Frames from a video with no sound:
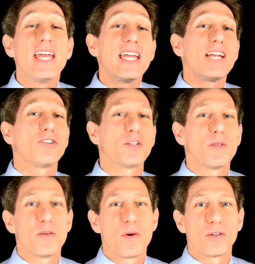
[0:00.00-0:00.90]
Here are some
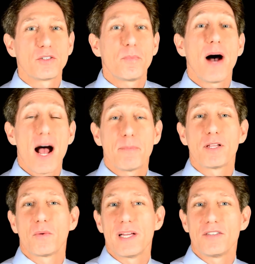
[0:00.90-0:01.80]
of the most
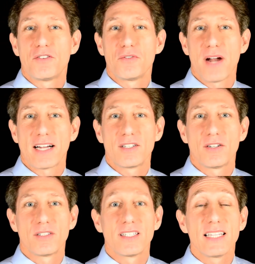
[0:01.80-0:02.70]
popular ways
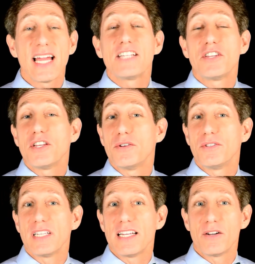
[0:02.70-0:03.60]
directors like to
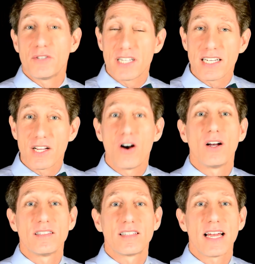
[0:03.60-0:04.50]
use EOT
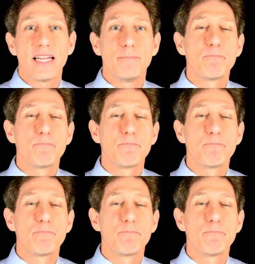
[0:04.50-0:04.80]
on-site.